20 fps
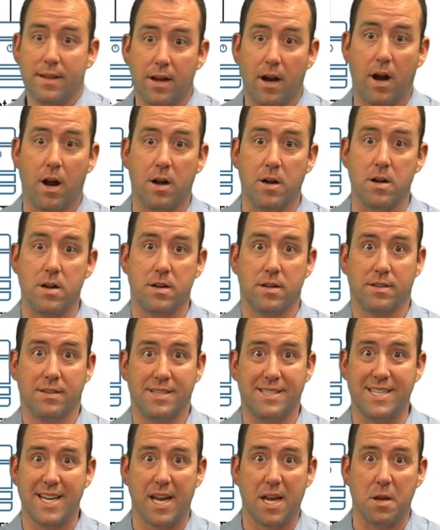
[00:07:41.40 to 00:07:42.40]
our
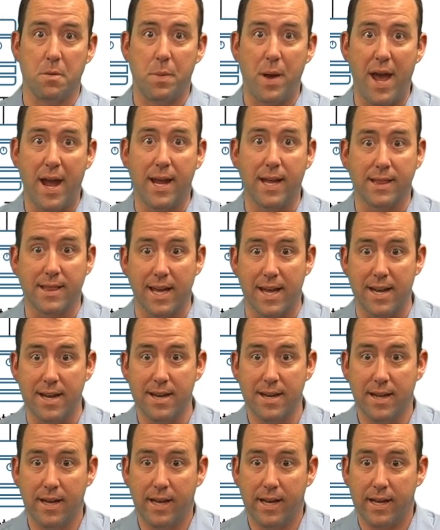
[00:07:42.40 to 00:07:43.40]
second packet
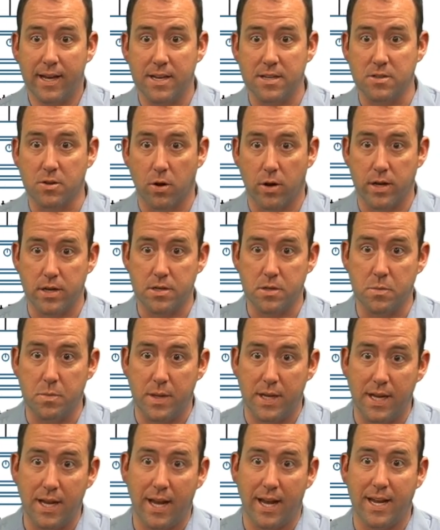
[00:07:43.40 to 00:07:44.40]
then is going to
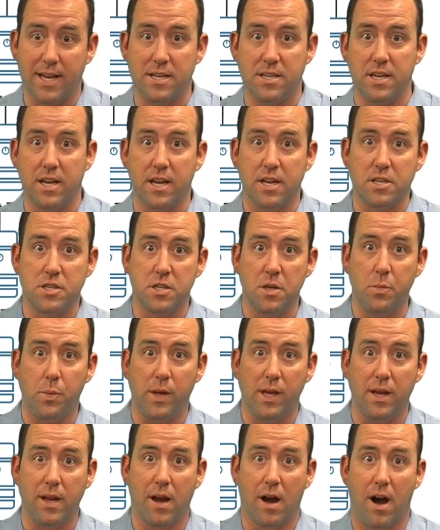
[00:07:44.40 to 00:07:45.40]
be a
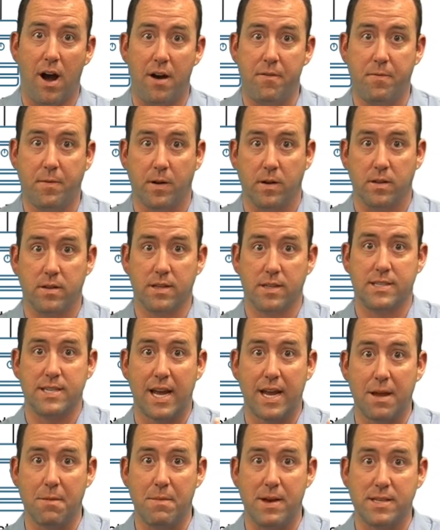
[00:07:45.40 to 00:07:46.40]
DHCP offer. The
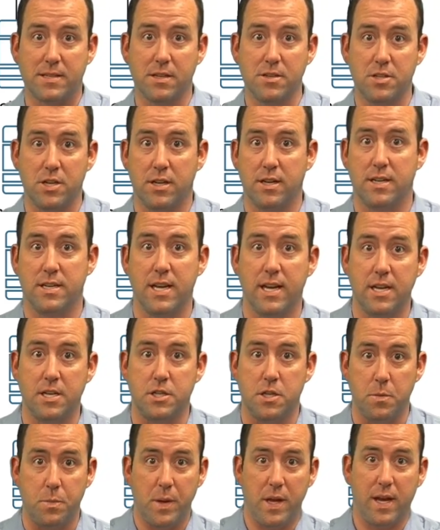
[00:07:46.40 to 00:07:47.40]
second message in a
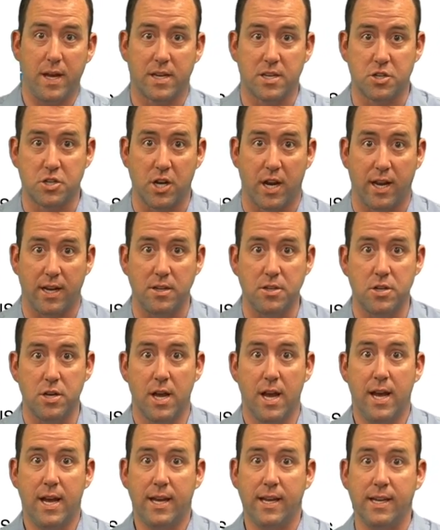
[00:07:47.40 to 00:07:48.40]
DHCP exchange
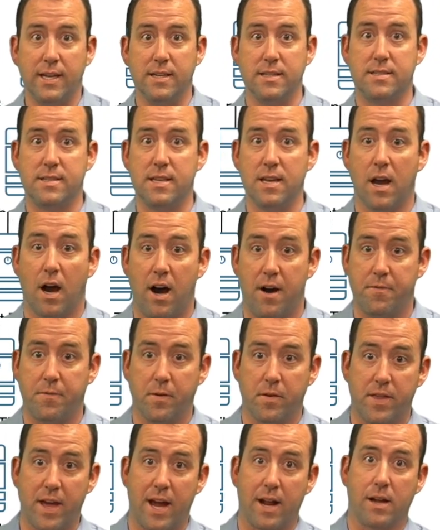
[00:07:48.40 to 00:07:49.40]
is the
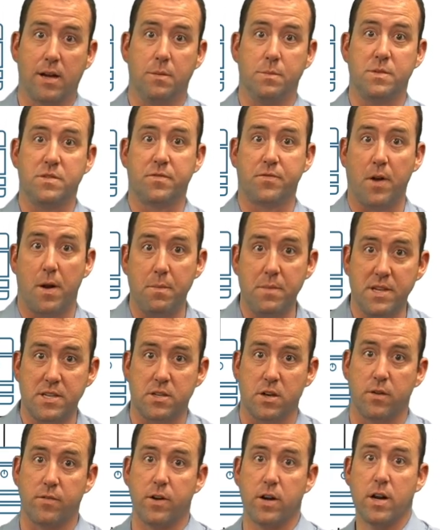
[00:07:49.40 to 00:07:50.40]
offer. That comes from the
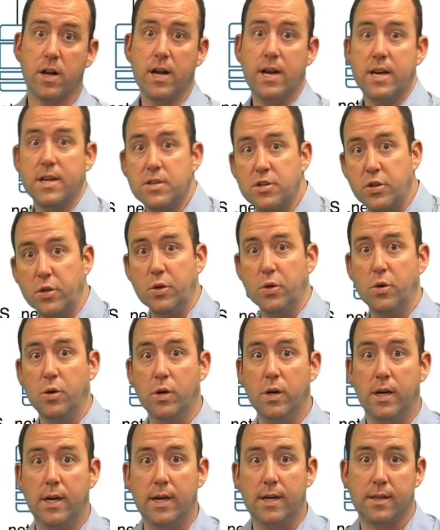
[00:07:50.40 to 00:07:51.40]
server
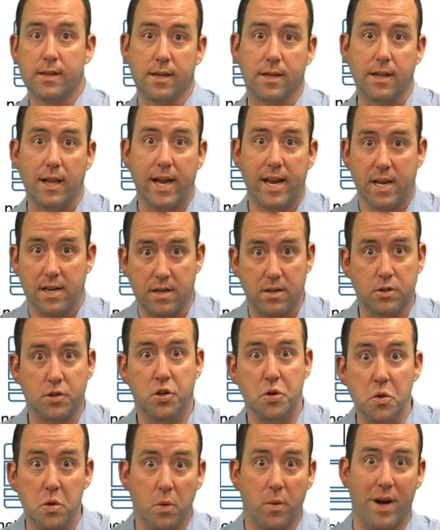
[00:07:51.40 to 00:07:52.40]
to the client,
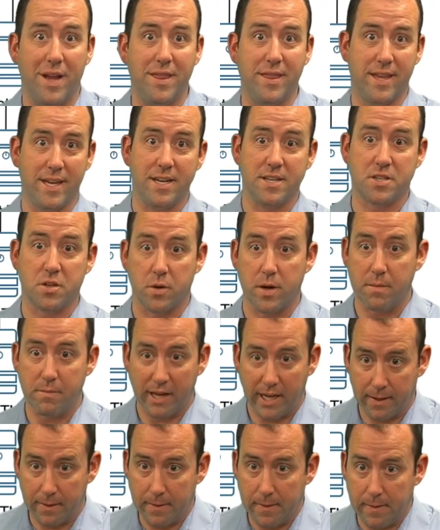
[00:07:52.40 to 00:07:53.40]
to the one that is screaming.